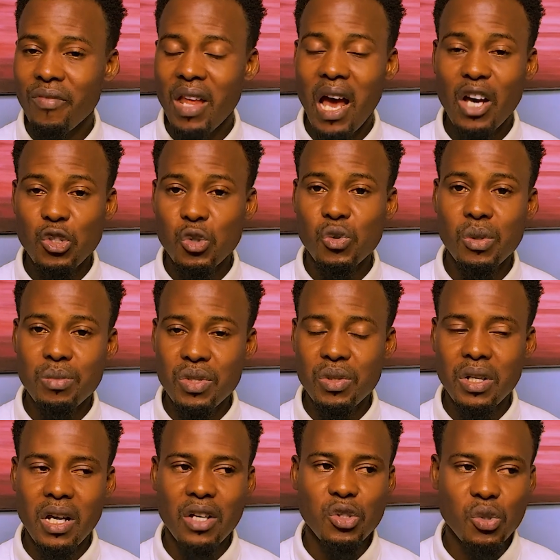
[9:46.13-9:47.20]
are swing
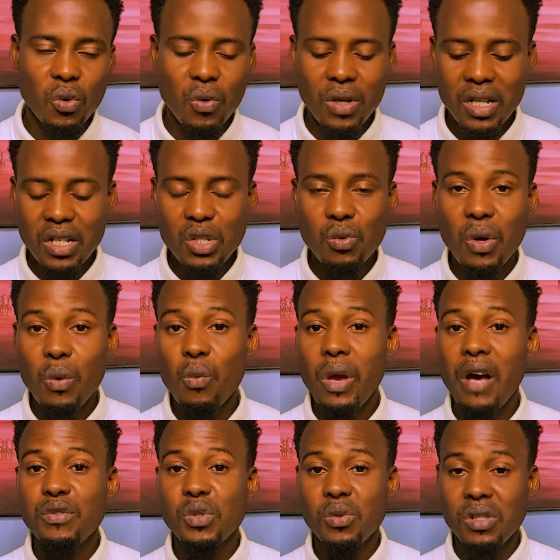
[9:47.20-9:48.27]
traders. So in this way, we
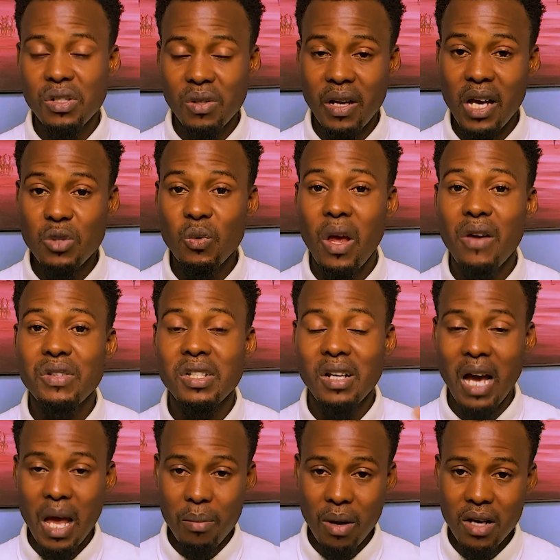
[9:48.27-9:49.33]
have swing traders, we have
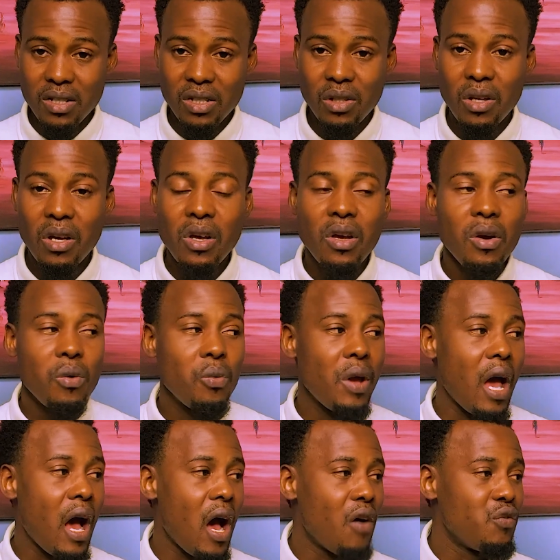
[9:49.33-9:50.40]
scalpers, we
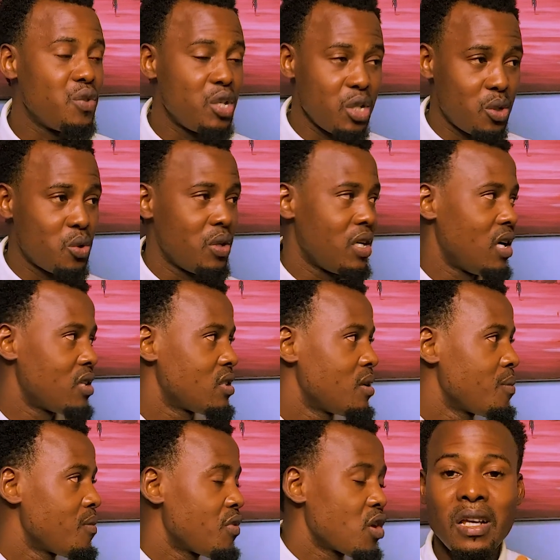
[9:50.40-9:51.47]
have day traders.
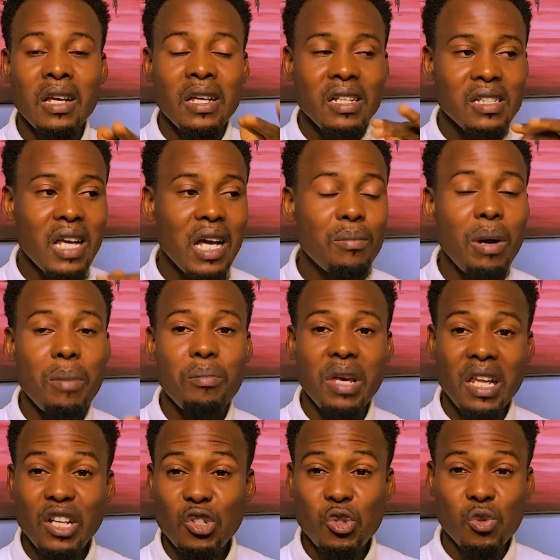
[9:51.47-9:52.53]
Start by
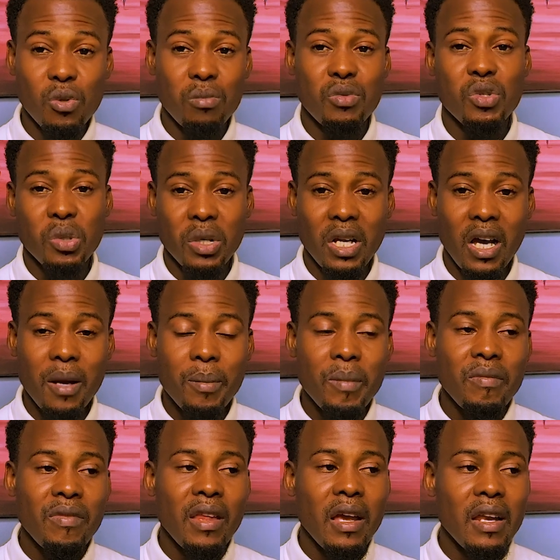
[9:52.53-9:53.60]
being a swing trader,
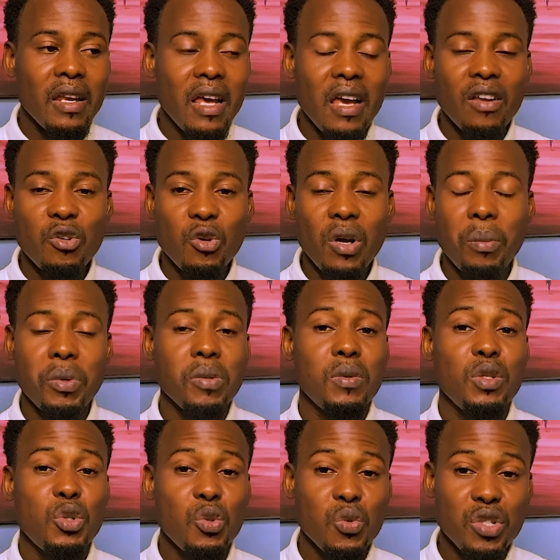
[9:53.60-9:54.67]
then you can probably
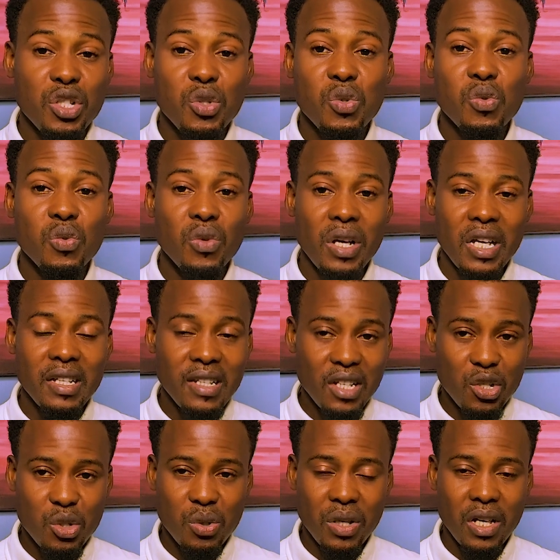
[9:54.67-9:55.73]
switch to a day
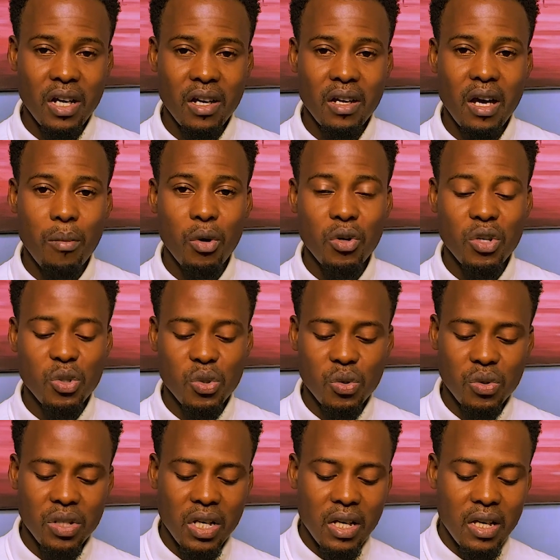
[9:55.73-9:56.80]
trader. Am I
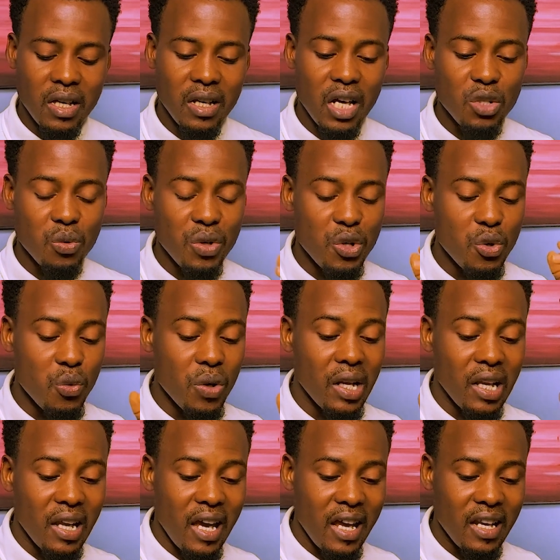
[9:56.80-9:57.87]
understood? In that way, you will
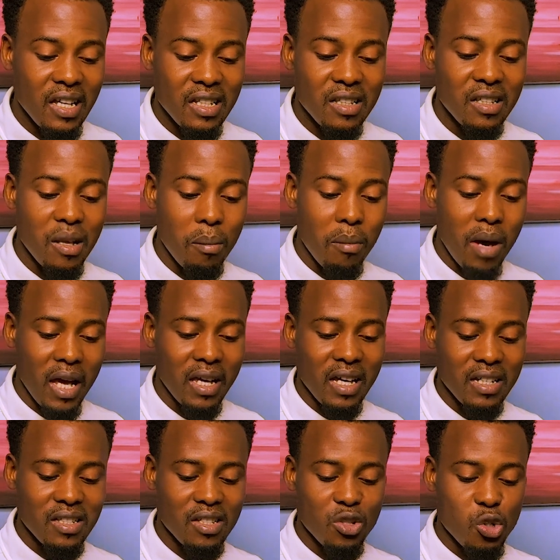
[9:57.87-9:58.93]
learn the
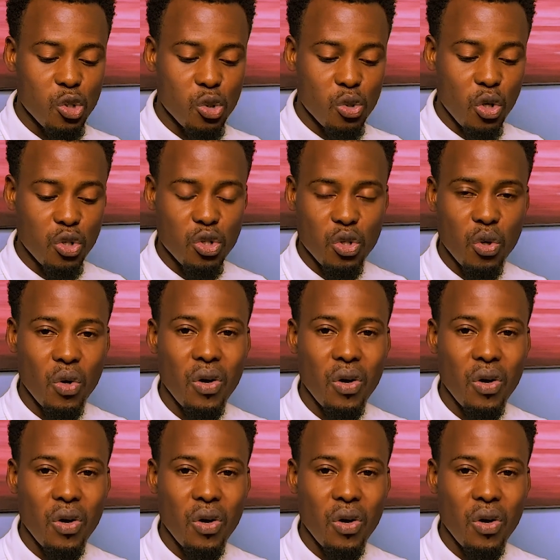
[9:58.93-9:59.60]
market structure